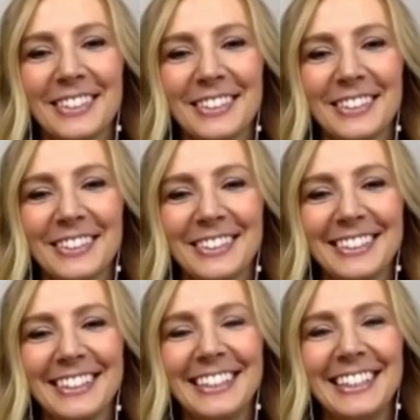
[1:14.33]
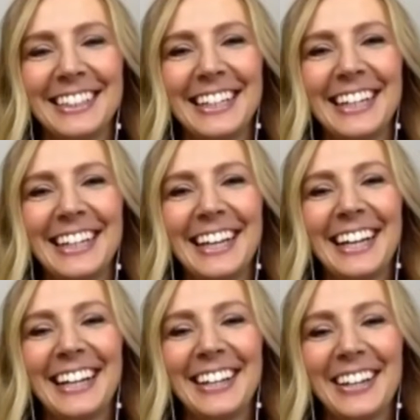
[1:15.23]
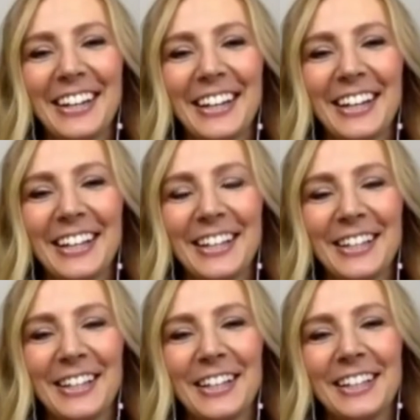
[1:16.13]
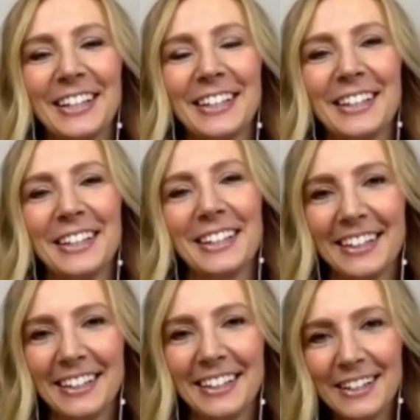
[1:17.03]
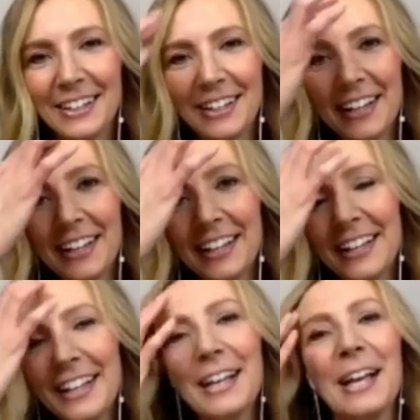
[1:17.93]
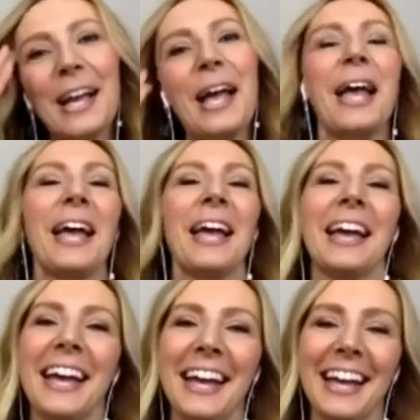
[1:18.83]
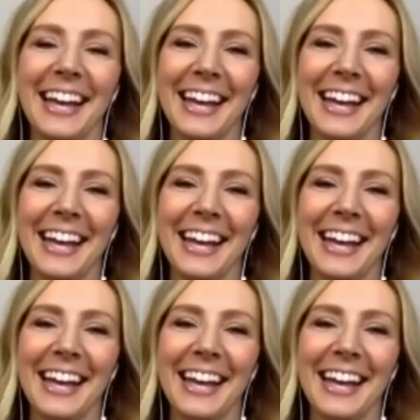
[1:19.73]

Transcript: No words are spoken by the person on screen.